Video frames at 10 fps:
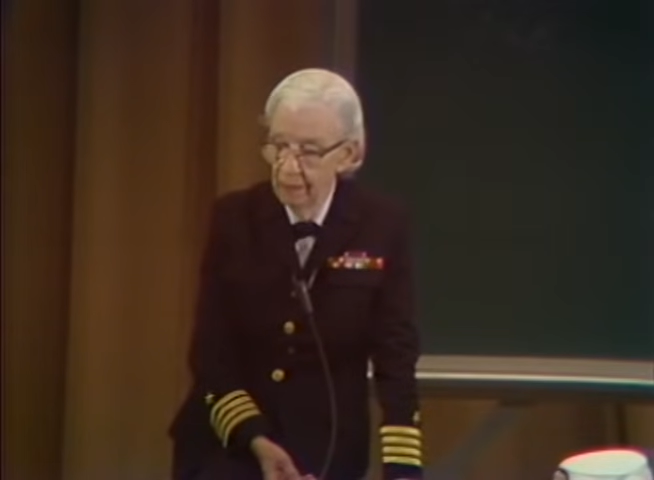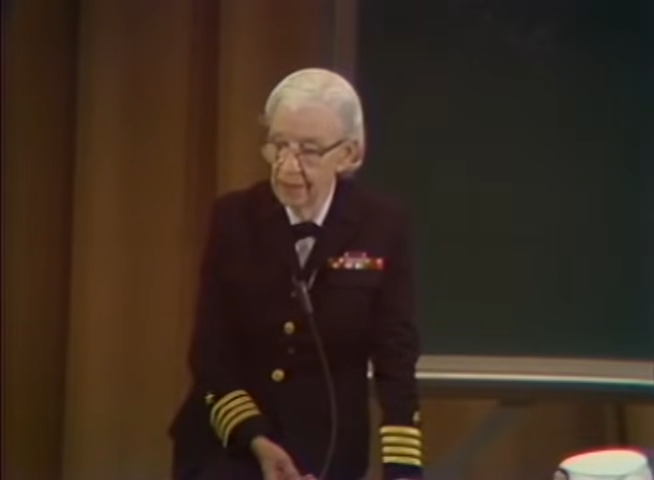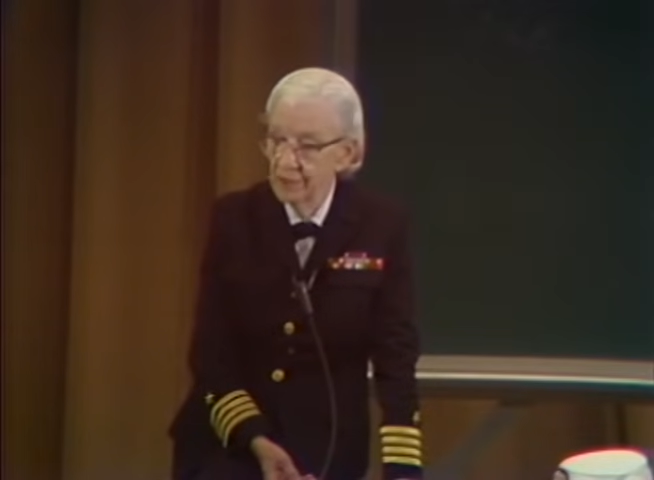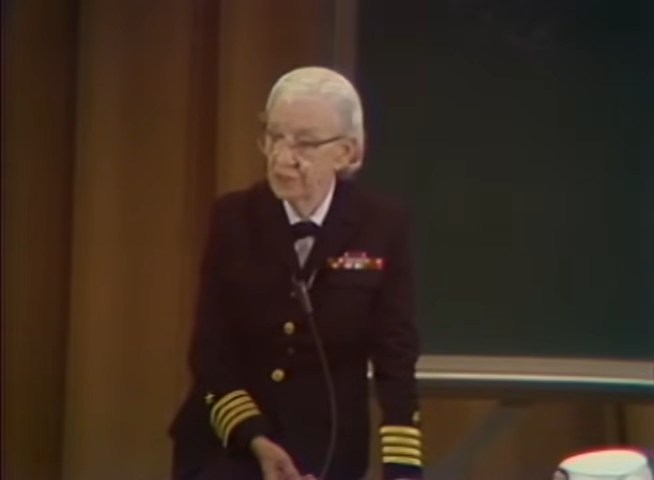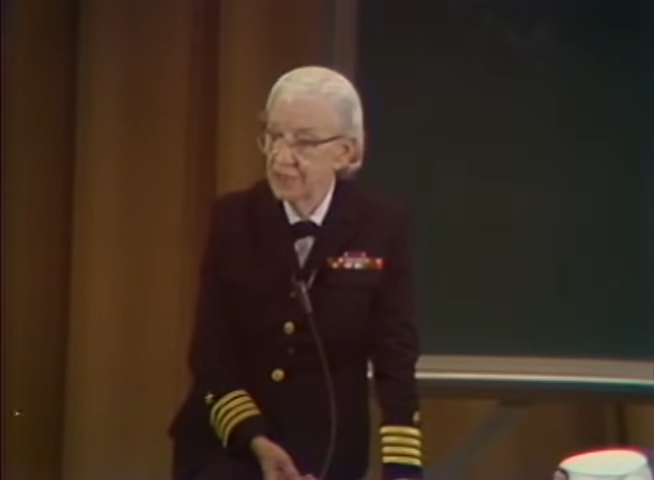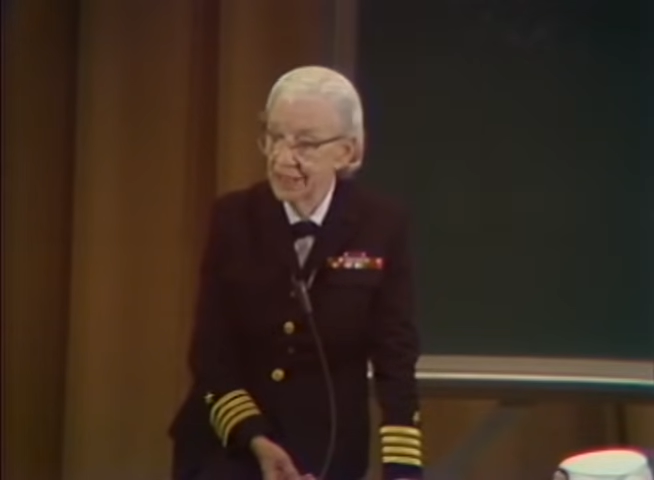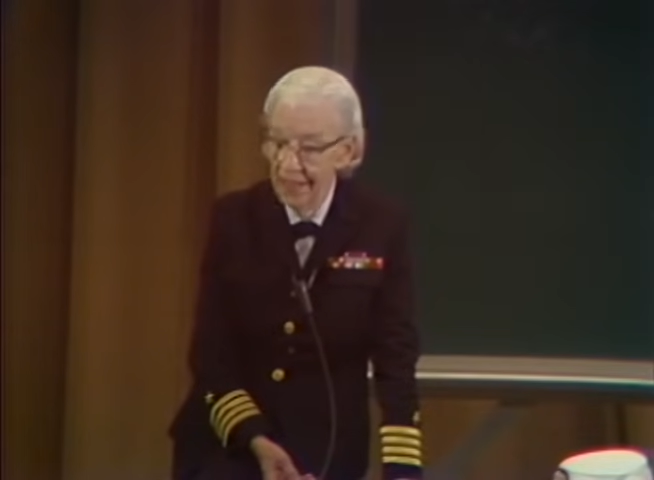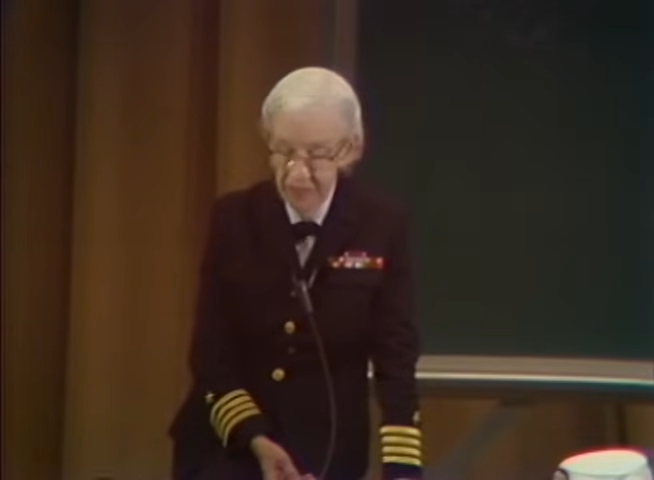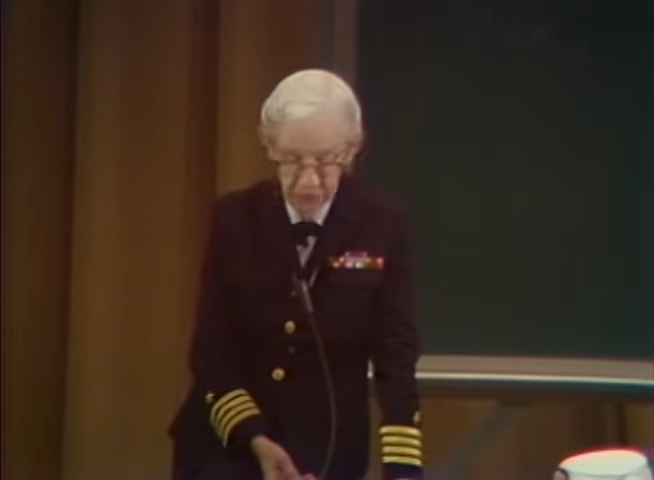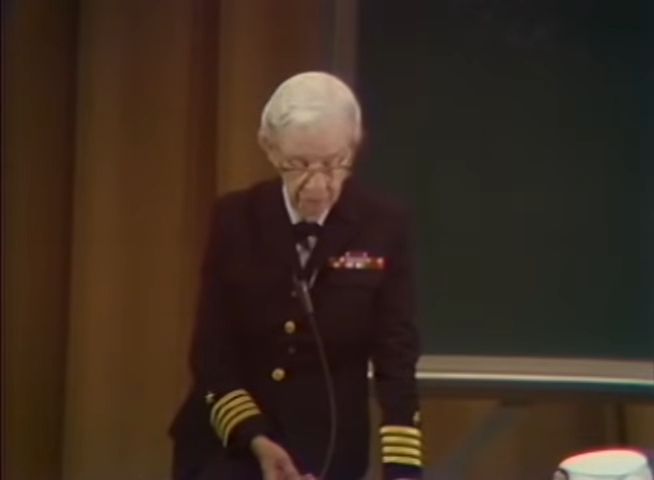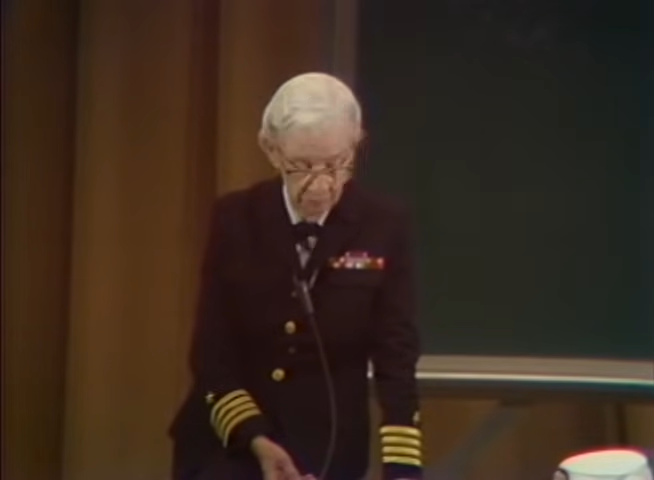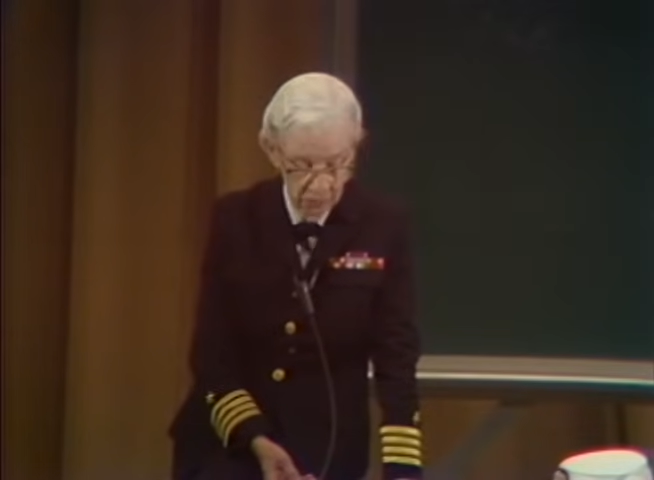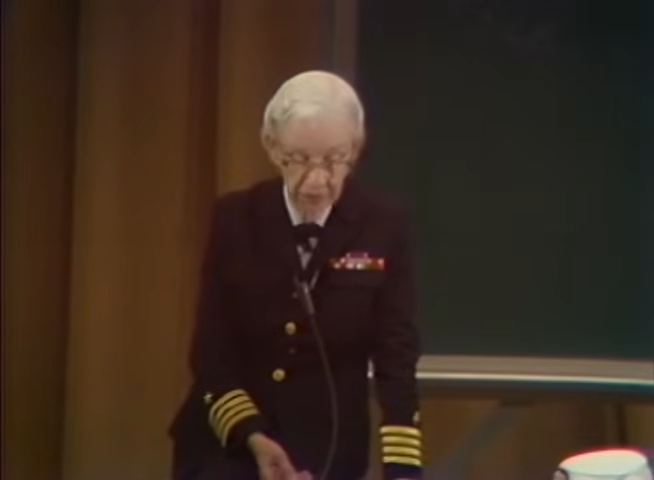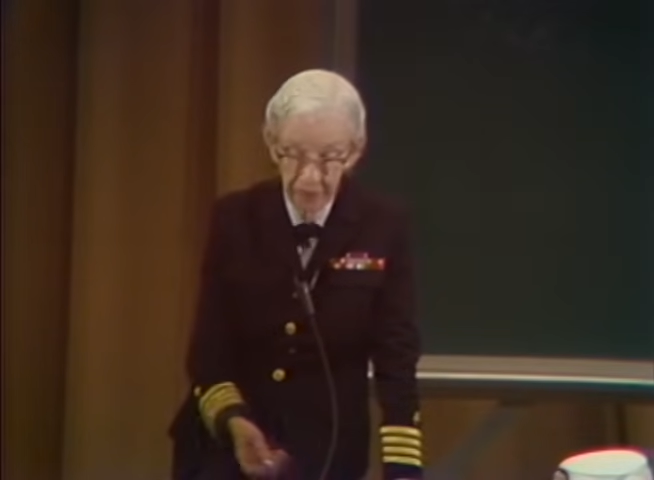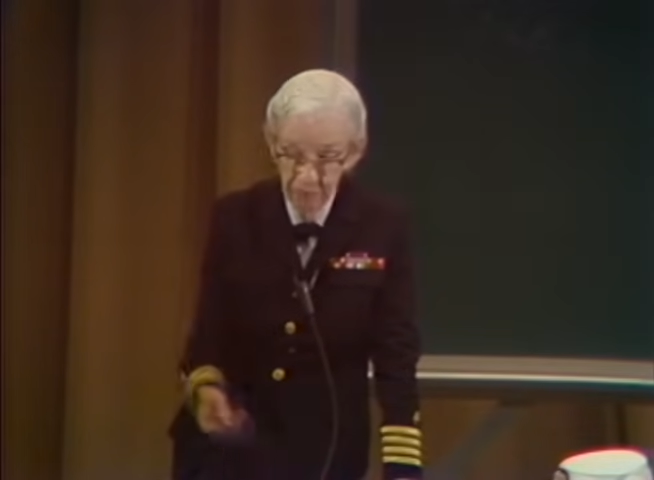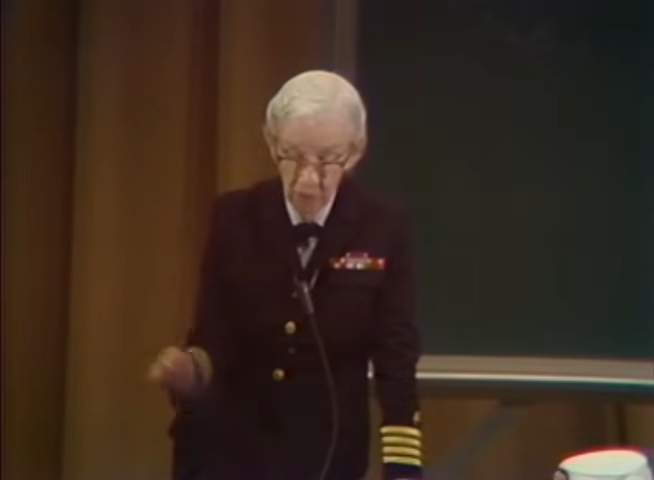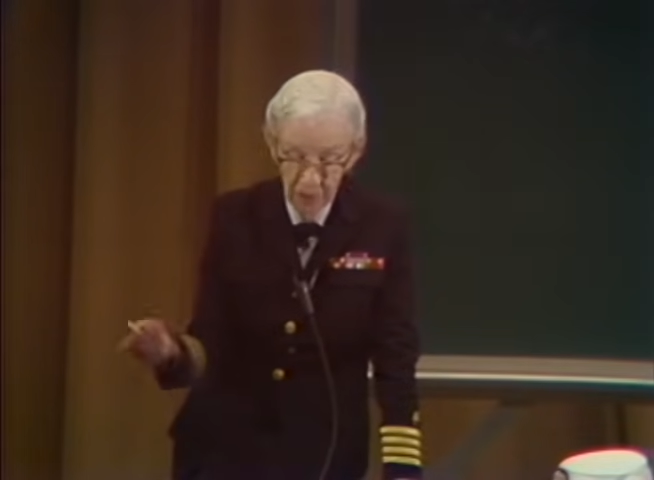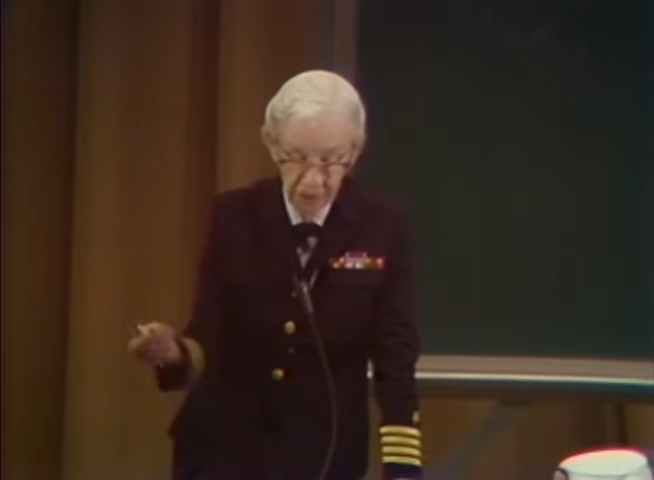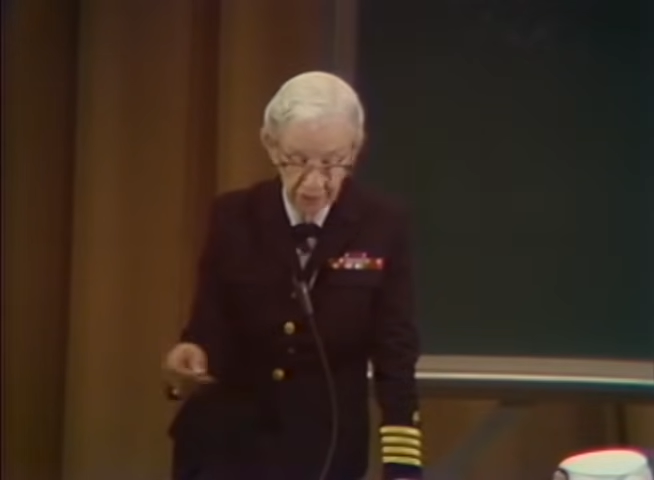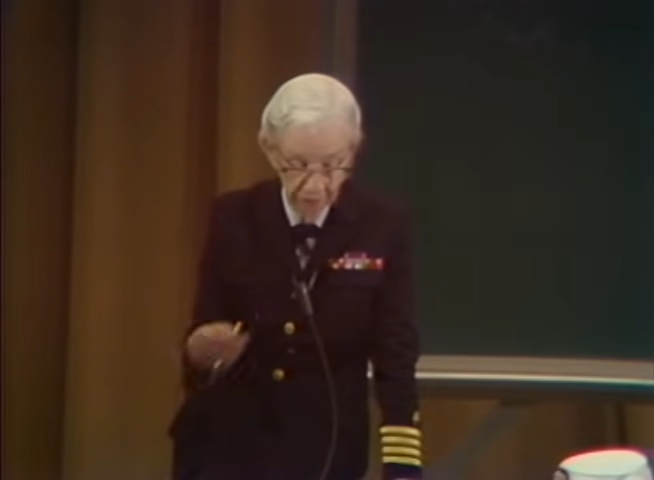Then there was the case, it was in the
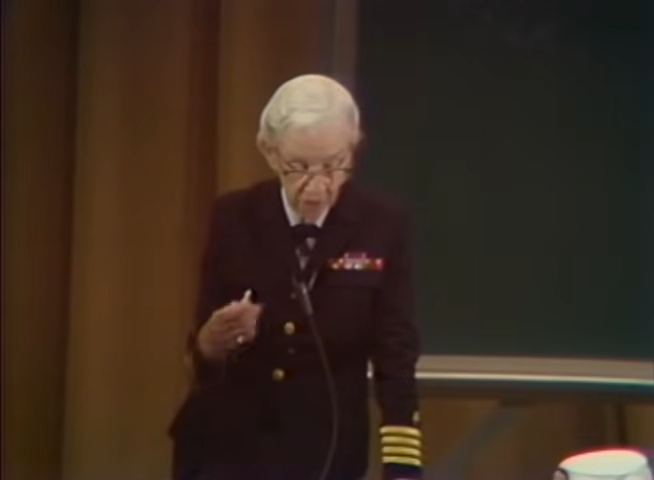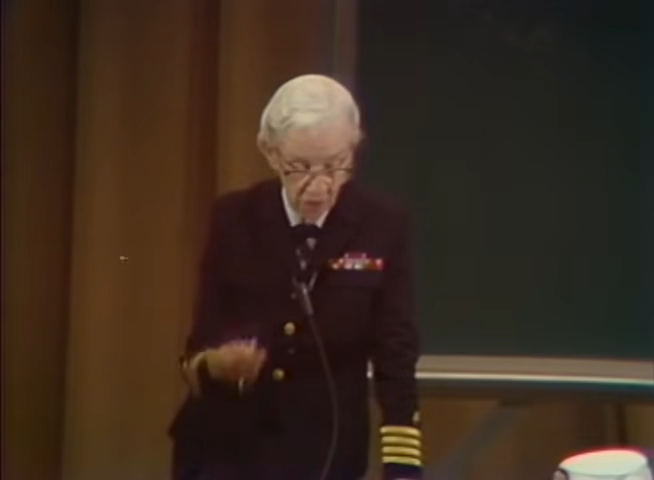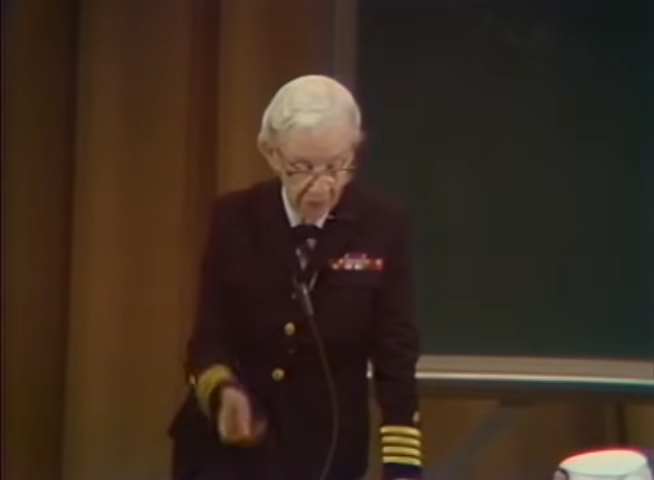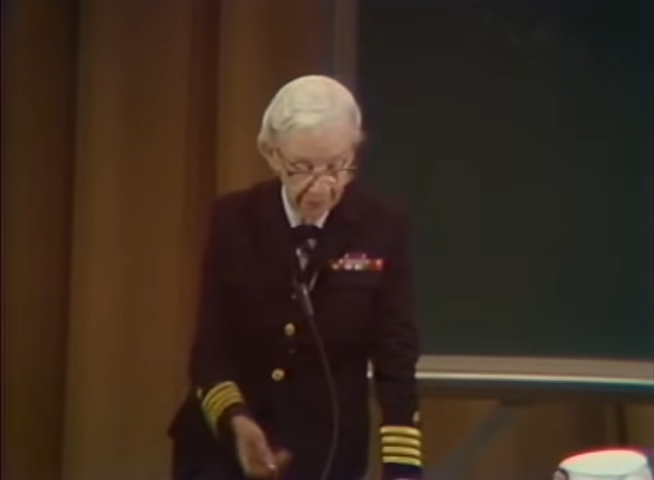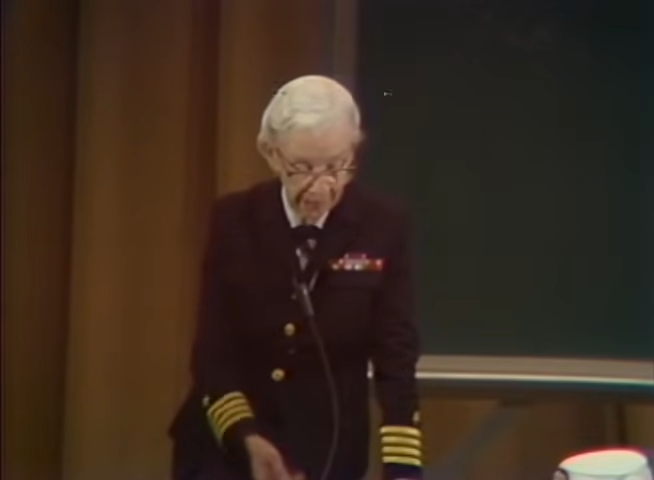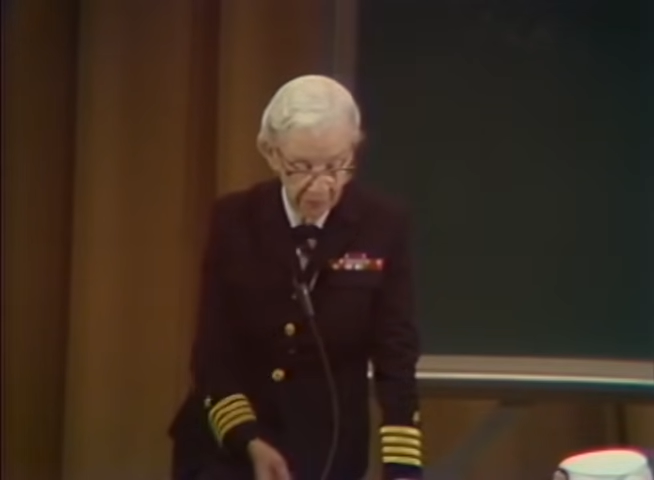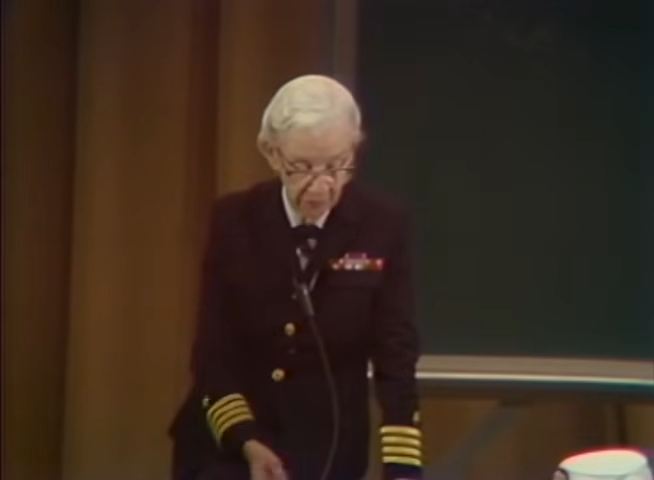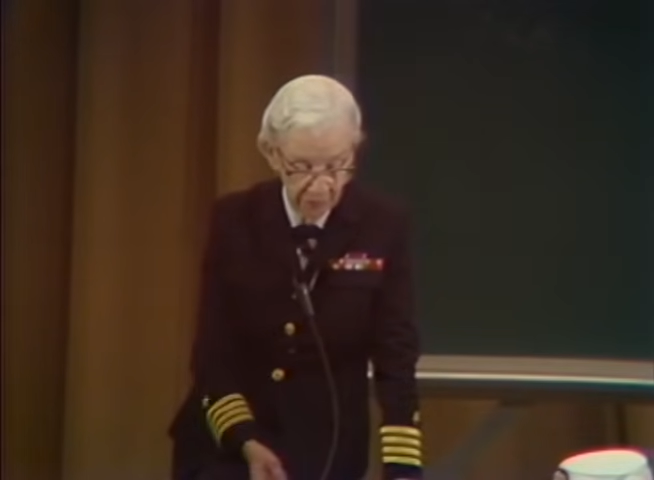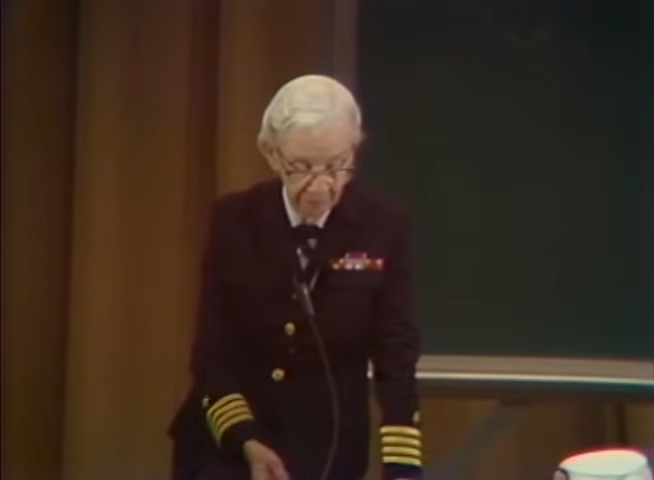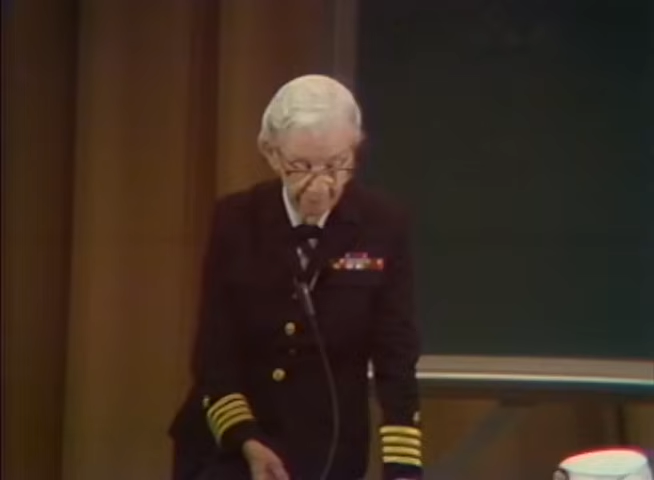Washington, New York papers.